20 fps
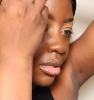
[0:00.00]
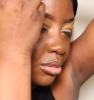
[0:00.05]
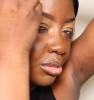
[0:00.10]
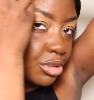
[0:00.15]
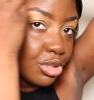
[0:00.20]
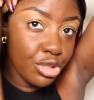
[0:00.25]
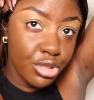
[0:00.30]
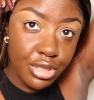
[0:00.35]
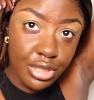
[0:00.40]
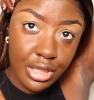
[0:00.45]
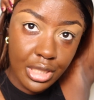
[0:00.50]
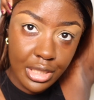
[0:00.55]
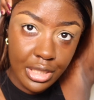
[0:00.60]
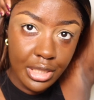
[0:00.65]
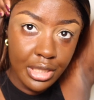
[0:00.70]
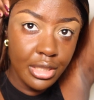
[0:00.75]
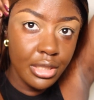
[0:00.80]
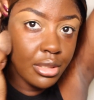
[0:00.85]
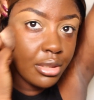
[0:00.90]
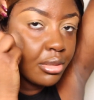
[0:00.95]

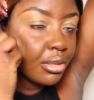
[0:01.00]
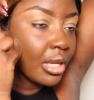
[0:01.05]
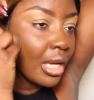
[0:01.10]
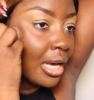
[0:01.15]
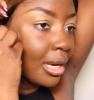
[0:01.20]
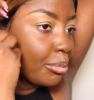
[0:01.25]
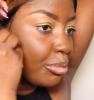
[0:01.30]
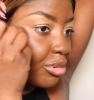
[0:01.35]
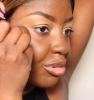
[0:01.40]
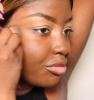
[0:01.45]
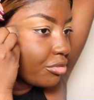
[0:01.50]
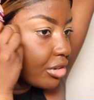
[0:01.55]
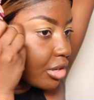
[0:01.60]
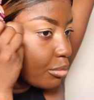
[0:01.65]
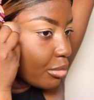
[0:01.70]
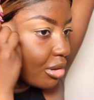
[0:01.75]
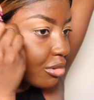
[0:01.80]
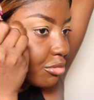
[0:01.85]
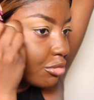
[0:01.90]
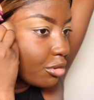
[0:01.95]
Usually I prefer
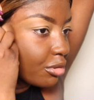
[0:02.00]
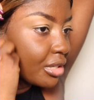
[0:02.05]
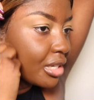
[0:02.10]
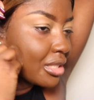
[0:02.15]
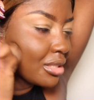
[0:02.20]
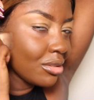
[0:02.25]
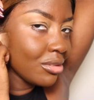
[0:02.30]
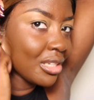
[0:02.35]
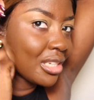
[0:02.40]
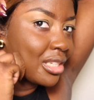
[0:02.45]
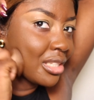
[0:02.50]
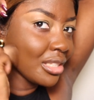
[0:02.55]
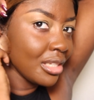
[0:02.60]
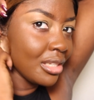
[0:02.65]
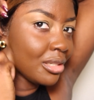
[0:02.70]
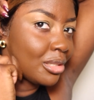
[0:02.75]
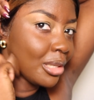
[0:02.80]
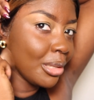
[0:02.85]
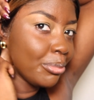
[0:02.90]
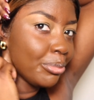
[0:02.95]
my forehead looking
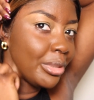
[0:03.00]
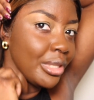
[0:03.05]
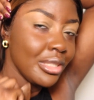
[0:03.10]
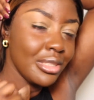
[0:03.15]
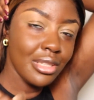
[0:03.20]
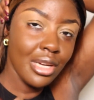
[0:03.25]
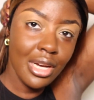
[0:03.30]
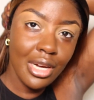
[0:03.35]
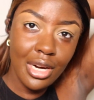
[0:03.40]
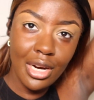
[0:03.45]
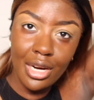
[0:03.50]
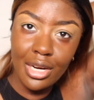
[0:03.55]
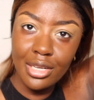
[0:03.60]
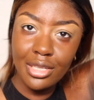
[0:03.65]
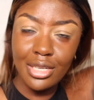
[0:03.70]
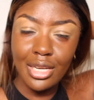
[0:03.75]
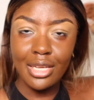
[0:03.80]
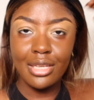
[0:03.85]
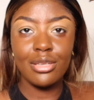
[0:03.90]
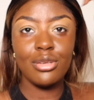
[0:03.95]
a bit darker,
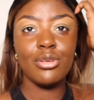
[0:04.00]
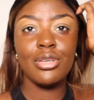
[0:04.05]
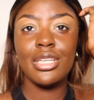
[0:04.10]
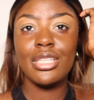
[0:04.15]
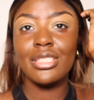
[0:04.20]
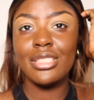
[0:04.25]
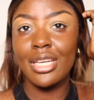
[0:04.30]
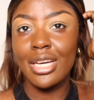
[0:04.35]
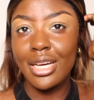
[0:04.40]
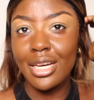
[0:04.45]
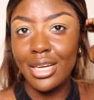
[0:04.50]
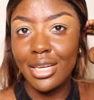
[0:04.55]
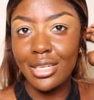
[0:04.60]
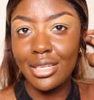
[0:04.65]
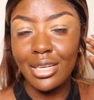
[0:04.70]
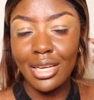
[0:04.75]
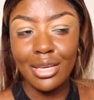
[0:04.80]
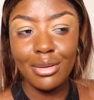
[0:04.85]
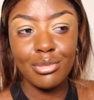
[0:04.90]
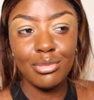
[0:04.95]
like
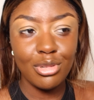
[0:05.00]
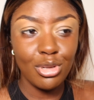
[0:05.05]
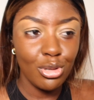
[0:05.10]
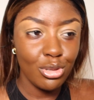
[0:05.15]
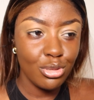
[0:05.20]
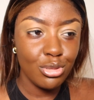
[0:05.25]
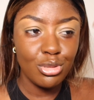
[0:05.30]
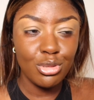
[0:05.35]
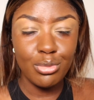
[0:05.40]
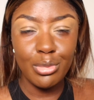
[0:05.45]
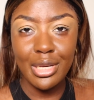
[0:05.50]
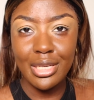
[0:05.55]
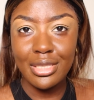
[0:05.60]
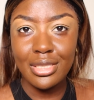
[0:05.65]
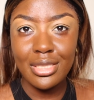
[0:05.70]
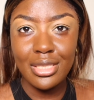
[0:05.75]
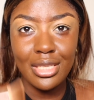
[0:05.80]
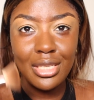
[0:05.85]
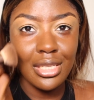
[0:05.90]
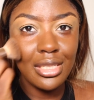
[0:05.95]
close to my
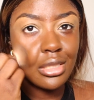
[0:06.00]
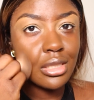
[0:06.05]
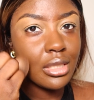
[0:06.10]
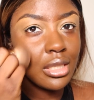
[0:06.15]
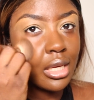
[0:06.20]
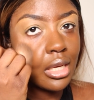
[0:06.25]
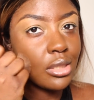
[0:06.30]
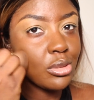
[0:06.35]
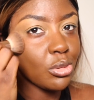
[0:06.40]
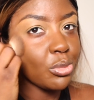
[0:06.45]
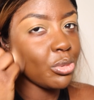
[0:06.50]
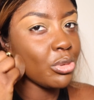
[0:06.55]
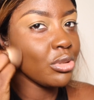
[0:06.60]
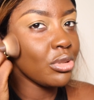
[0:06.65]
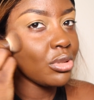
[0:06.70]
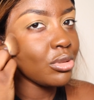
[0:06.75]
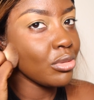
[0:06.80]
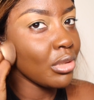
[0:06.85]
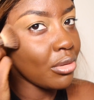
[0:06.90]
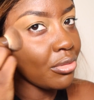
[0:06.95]
skin, as
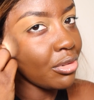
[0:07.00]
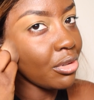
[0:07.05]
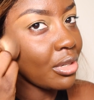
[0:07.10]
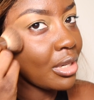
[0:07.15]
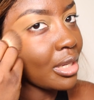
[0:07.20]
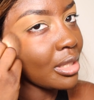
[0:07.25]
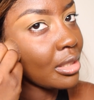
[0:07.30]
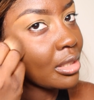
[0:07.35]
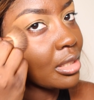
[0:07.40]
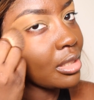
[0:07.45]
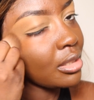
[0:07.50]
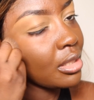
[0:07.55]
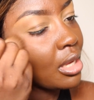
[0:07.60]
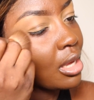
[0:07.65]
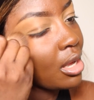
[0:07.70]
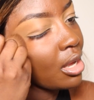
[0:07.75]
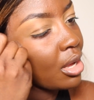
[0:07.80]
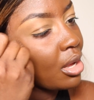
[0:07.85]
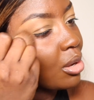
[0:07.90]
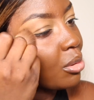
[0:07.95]
opposed to every other thing.
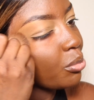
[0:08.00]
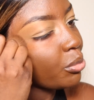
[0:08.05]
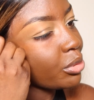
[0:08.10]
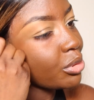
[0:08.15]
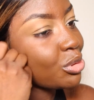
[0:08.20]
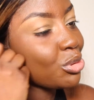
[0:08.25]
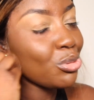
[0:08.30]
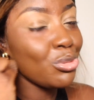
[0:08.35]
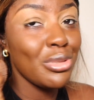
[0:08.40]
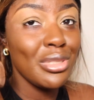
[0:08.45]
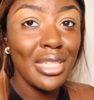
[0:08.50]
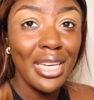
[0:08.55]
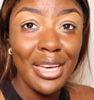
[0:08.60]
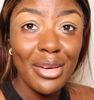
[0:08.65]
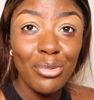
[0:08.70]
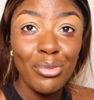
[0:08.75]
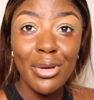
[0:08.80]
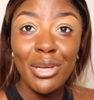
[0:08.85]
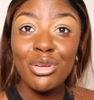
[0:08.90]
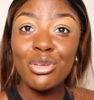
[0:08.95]
But today
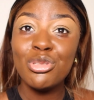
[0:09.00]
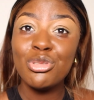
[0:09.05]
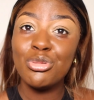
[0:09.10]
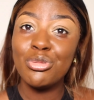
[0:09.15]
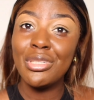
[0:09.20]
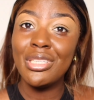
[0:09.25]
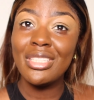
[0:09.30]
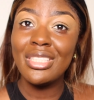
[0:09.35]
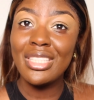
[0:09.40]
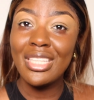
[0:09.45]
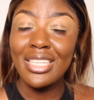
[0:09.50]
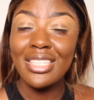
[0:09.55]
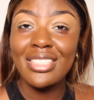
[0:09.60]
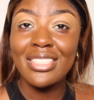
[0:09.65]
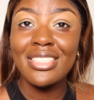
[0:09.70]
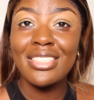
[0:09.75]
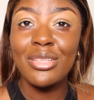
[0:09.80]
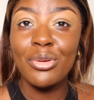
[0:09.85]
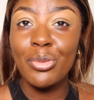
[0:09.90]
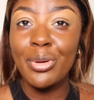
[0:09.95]
we're not doing
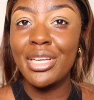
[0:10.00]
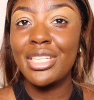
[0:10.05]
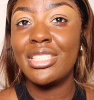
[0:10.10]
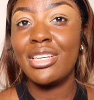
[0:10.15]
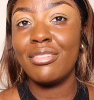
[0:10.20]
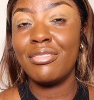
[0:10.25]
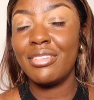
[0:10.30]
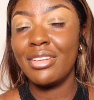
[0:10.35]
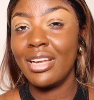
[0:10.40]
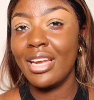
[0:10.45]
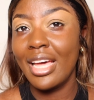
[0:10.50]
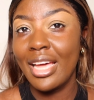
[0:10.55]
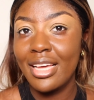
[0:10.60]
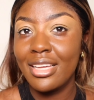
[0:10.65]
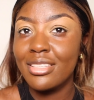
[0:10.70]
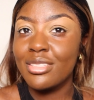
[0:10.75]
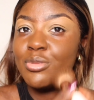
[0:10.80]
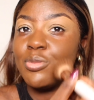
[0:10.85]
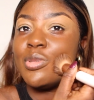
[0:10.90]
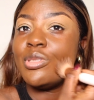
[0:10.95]
things the way Sheffy
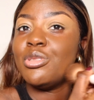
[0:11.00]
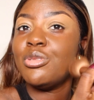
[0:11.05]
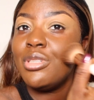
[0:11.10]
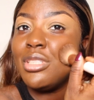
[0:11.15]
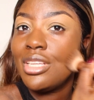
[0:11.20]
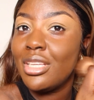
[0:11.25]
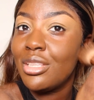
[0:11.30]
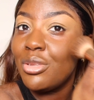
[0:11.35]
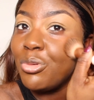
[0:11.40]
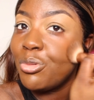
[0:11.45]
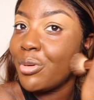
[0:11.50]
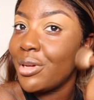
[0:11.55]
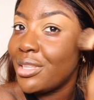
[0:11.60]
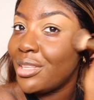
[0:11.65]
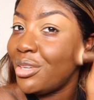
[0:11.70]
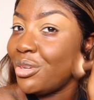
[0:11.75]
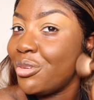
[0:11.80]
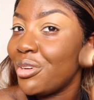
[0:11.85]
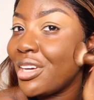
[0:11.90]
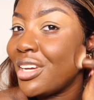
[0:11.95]
likes, we're doing it the way the
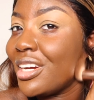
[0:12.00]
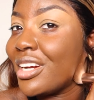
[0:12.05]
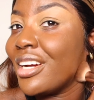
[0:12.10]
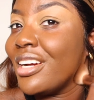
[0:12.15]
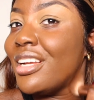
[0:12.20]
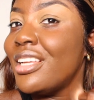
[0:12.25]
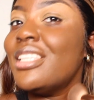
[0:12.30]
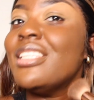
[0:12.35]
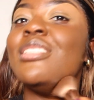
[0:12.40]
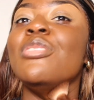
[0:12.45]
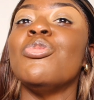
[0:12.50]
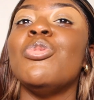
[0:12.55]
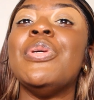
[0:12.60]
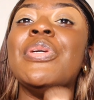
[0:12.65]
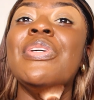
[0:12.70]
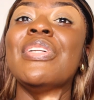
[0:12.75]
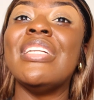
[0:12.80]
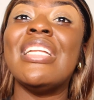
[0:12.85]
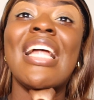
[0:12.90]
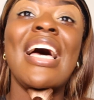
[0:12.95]
UK girlies
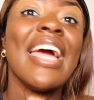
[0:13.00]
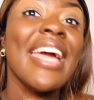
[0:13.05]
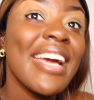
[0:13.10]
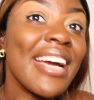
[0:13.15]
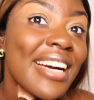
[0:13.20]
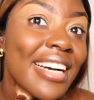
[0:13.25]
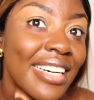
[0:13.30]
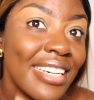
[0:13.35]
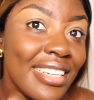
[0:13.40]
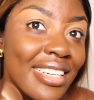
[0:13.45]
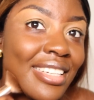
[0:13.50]
will like.